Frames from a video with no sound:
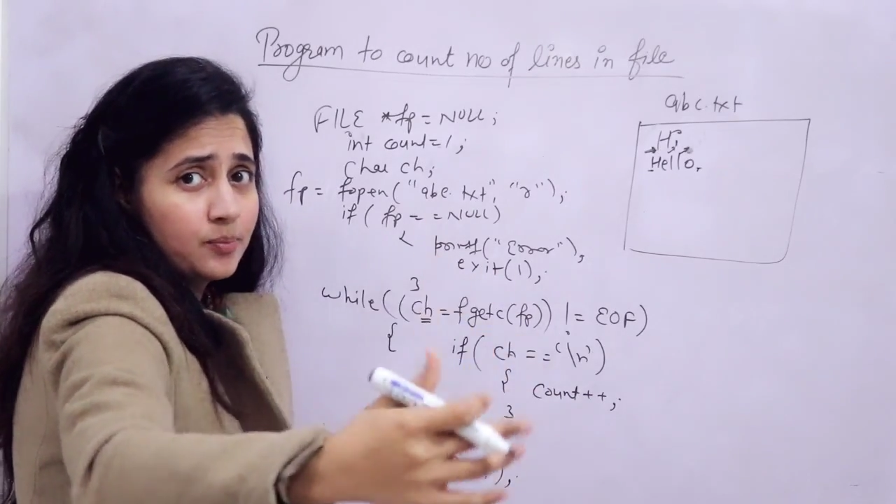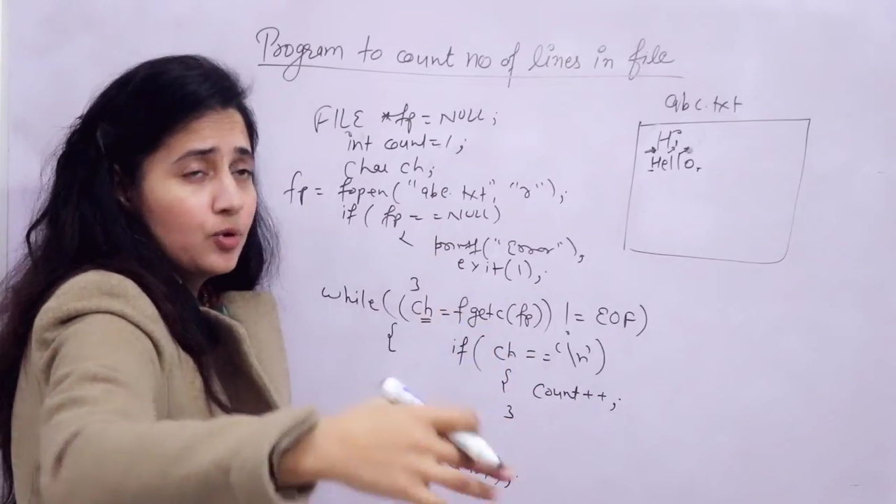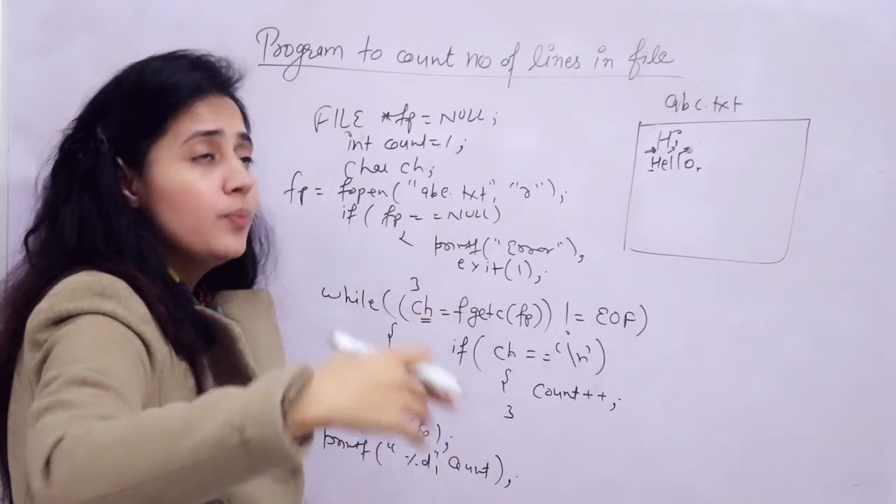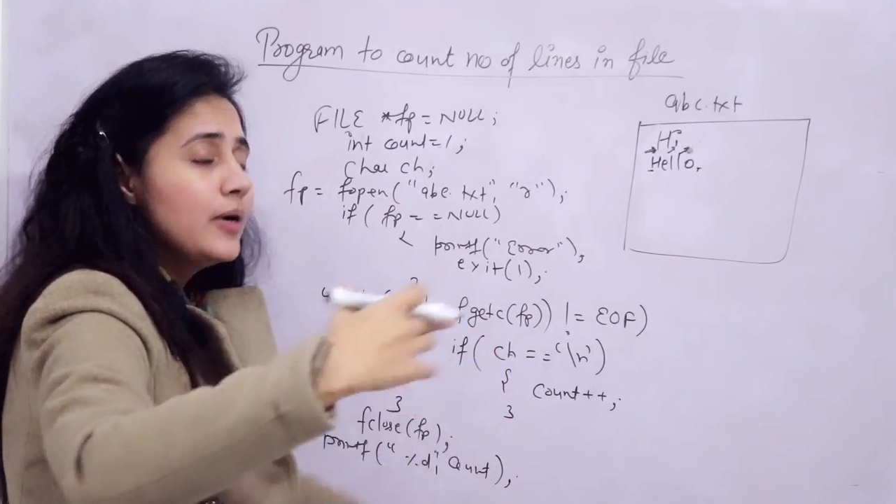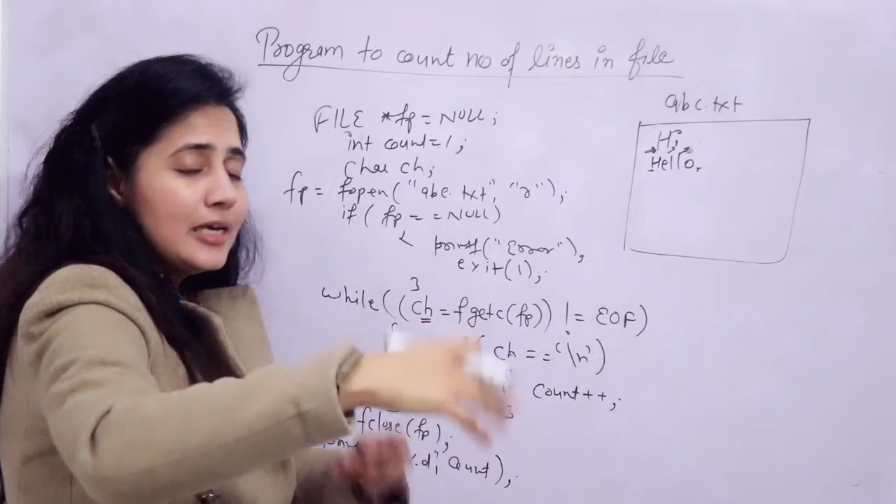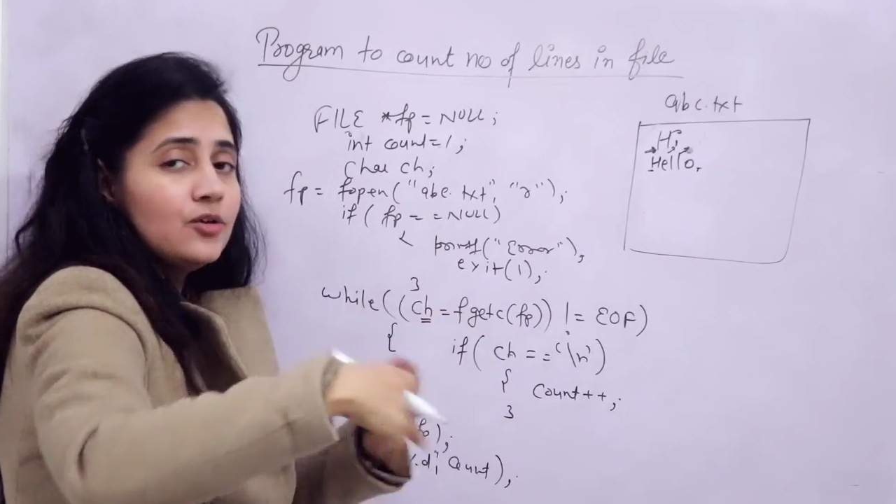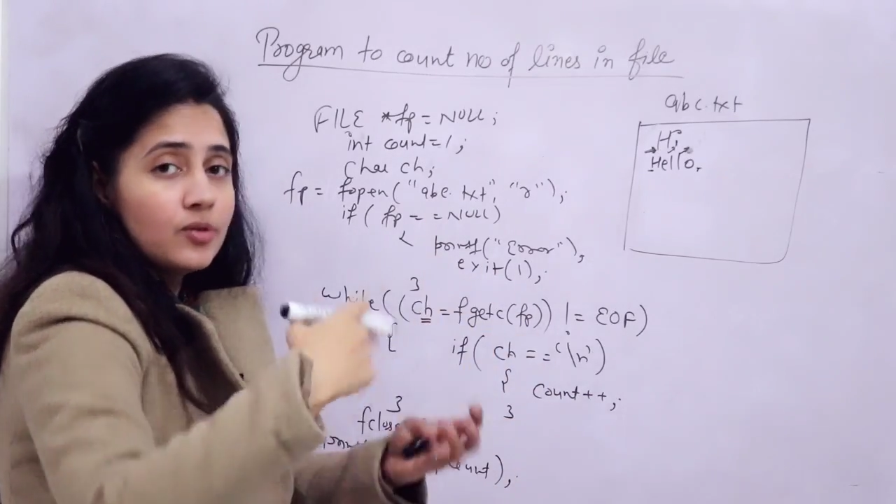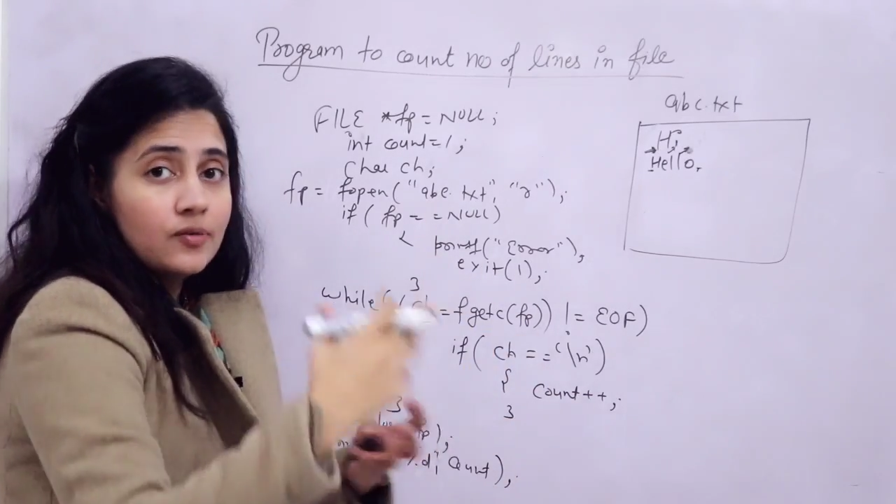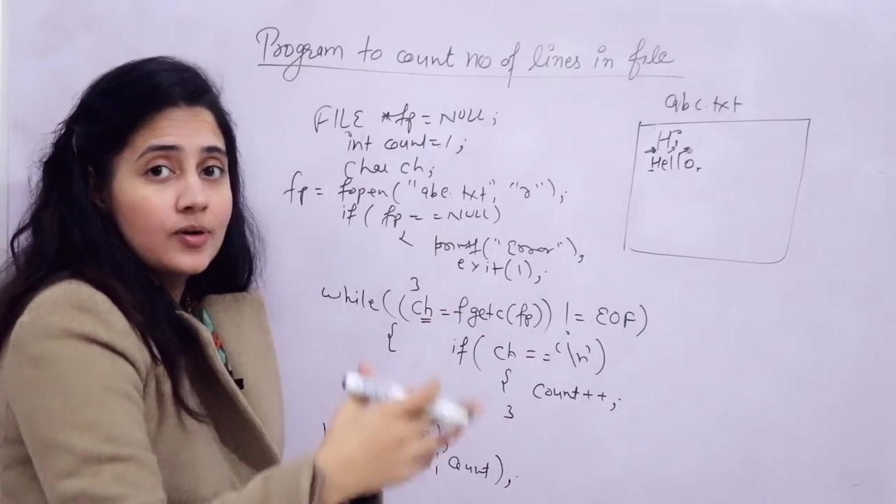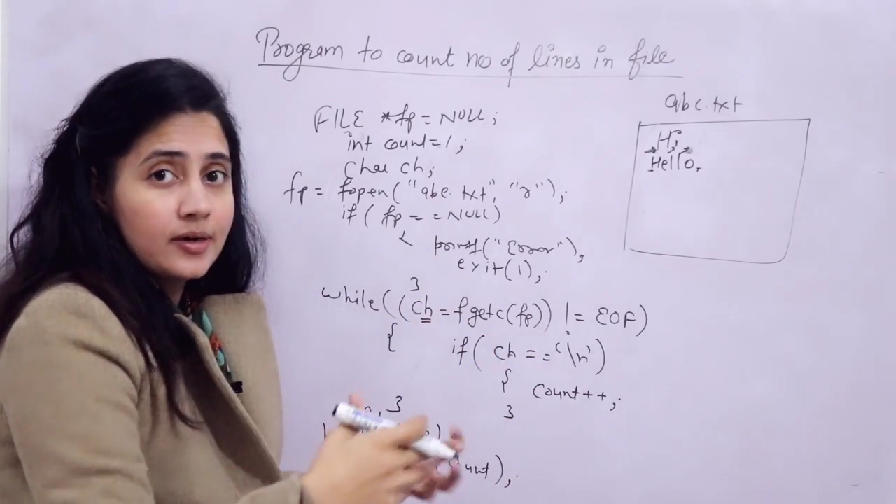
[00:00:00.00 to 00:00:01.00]
properly you
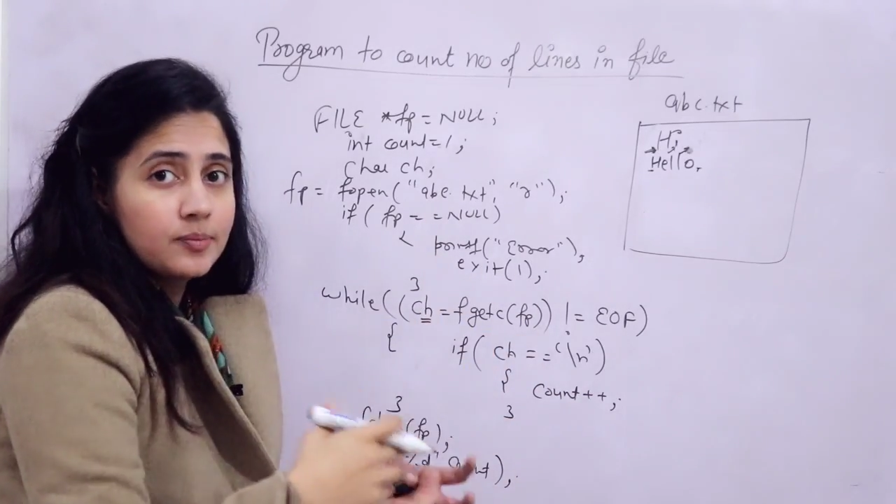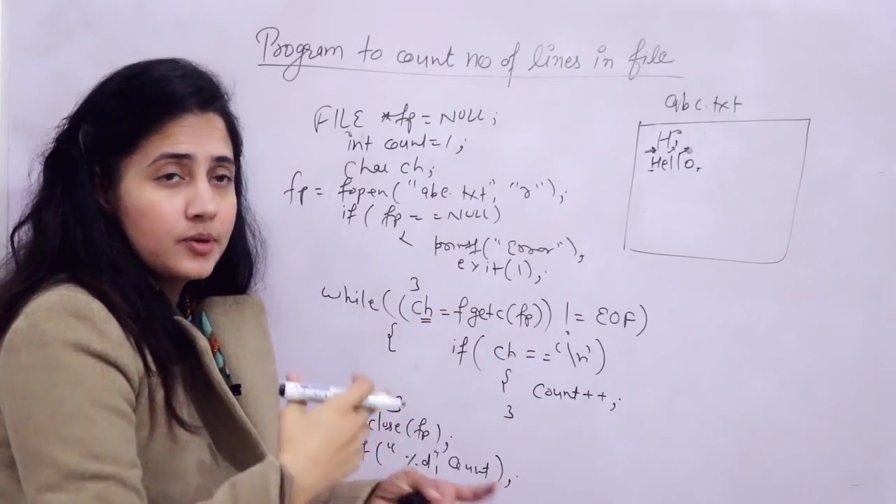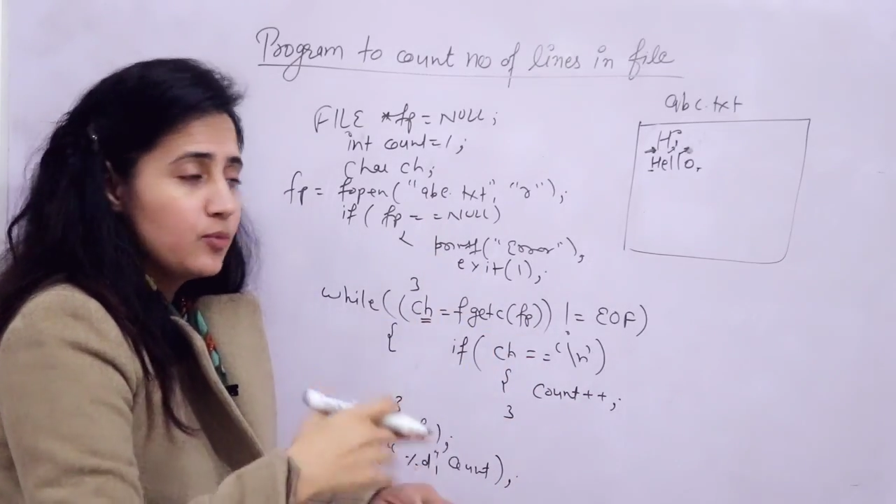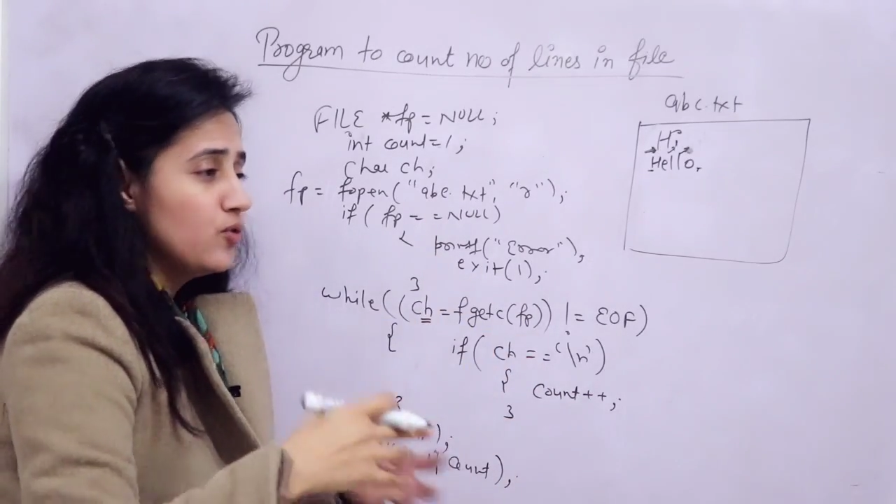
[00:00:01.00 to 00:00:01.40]
can write number